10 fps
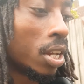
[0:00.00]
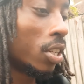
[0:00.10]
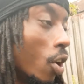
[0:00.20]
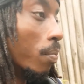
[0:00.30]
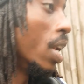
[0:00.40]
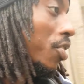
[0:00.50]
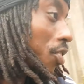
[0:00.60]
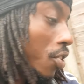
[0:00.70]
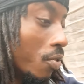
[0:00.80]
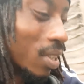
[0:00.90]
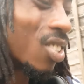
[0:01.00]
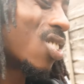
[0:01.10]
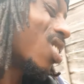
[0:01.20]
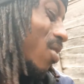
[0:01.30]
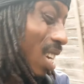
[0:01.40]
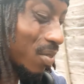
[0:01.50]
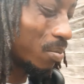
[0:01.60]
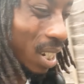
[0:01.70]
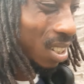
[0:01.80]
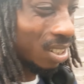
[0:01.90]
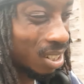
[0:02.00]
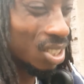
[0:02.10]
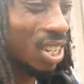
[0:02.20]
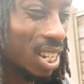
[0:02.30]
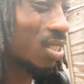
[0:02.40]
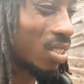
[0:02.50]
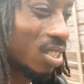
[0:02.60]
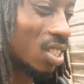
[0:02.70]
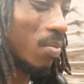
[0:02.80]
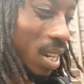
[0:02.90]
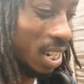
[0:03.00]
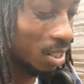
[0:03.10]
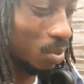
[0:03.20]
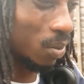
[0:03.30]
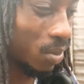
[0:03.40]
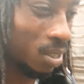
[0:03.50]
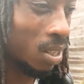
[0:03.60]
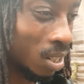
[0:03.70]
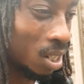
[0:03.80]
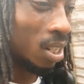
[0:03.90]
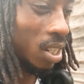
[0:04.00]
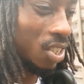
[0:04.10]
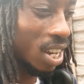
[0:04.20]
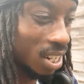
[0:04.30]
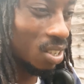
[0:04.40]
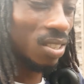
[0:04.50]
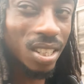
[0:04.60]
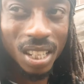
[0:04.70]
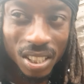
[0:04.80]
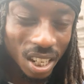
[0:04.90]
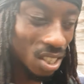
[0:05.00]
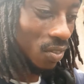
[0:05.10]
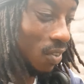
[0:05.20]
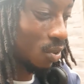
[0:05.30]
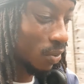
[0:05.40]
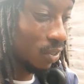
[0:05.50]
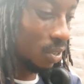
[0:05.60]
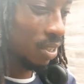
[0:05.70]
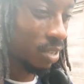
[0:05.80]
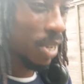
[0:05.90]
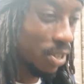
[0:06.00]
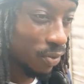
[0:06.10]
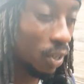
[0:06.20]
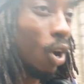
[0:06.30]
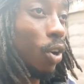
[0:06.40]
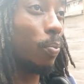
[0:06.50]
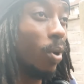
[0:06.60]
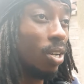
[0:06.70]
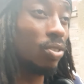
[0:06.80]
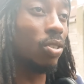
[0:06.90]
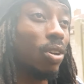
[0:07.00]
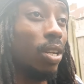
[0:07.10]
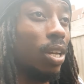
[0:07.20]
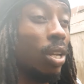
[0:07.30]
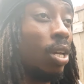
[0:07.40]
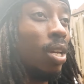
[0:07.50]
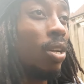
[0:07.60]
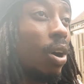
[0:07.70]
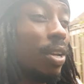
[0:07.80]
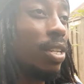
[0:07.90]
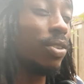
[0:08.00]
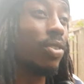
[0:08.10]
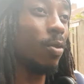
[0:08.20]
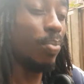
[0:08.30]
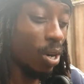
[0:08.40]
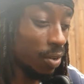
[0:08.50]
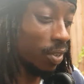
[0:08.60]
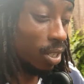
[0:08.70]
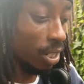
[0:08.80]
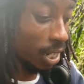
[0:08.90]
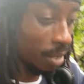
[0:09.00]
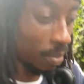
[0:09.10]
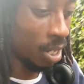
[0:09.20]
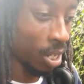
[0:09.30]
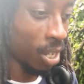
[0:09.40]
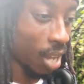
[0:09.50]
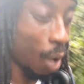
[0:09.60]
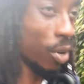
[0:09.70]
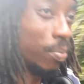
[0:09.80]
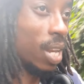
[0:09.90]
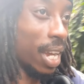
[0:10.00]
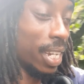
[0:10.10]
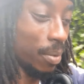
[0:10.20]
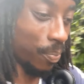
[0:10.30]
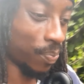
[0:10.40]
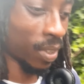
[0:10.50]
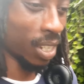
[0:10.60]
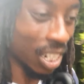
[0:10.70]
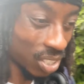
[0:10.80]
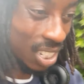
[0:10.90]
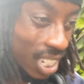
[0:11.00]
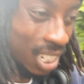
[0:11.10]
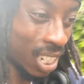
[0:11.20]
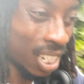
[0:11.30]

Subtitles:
God bless you and sure, whatever, man. Chatting nonsense in my ears, bruv. They're chatting nonsense. That's the fuck with you. To make you think, oh, the pastor's done it. Oh, he looks so perfect. Look at him. I want to be like him. See?